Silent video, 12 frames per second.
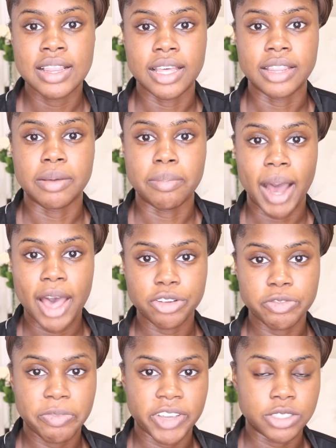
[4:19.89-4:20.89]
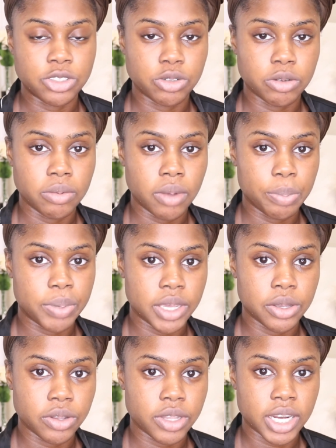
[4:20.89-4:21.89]
than the mild facial
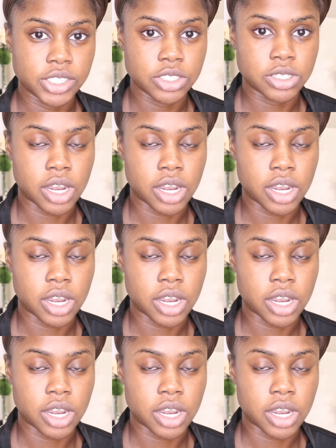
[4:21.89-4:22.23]
peel that I just